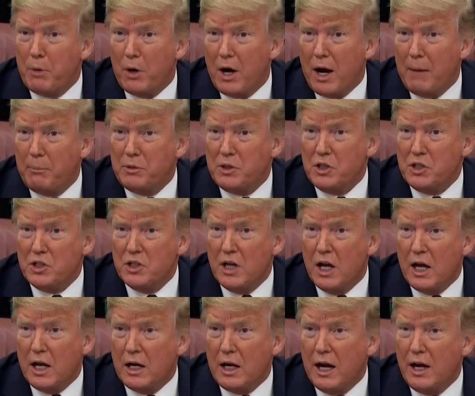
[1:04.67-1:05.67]
Perhaps he's
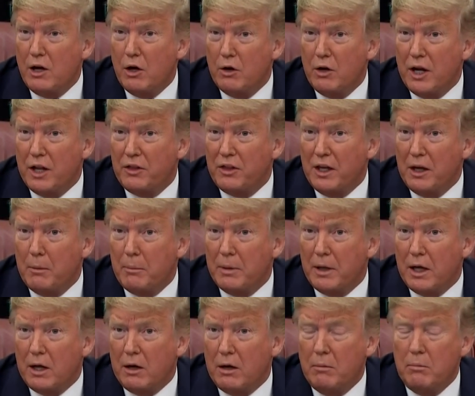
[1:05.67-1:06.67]
not. I know nothing
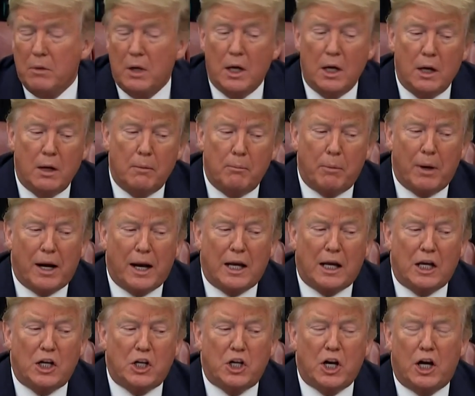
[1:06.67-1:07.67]
about him. He described but I
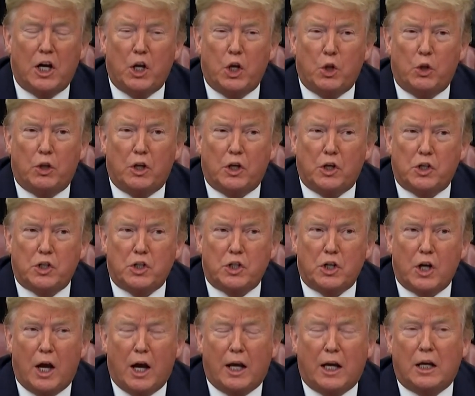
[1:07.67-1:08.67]
can tell you that this: was
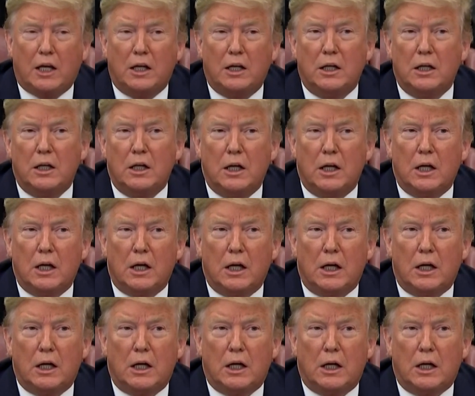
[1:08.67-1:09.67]
more than I, just taking pictures
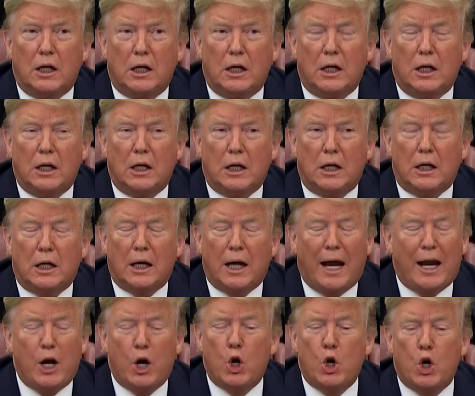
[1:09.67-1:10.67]
with president. He says
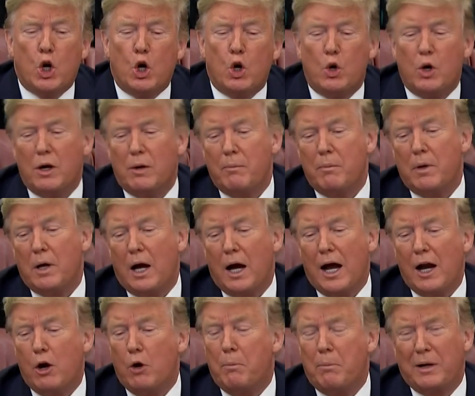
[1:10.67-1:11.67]
that I don't know him.
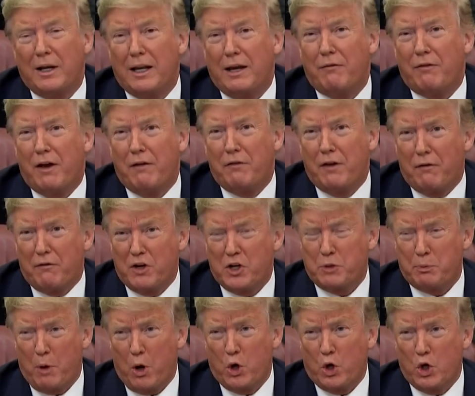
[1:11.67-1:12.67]
I don't believe I've Giuliani ever
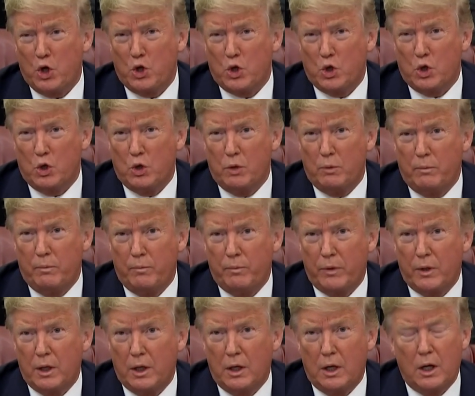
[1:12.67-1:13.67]
spoken when to you him. were on the
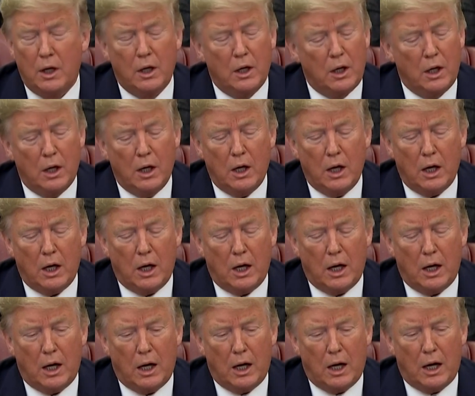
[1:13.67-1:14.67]
phone with Giuliani,
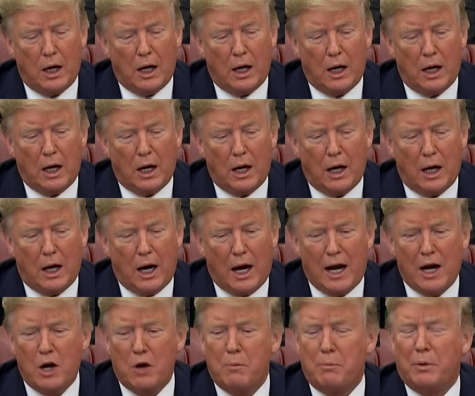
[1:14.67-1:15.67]
and he said he,
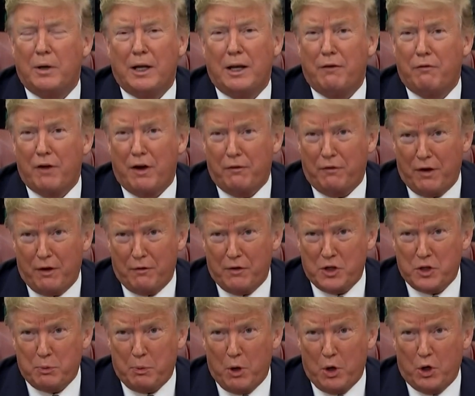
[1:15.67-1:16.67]
I don't a, believe I've ever
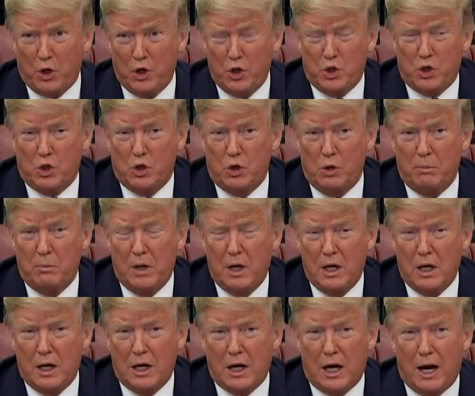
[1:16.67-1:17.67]
spoken to him. That
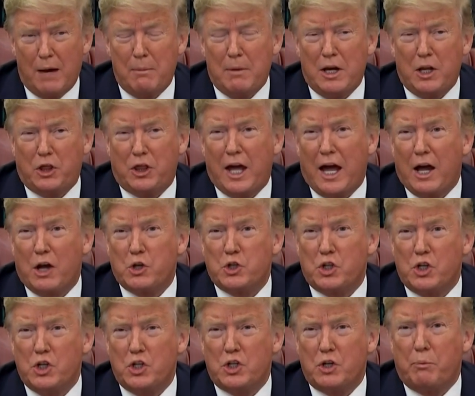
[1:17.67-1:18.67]
there was a I meet
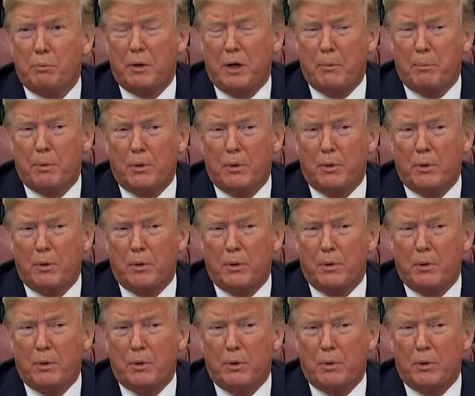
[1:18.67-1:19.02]
thousands of people.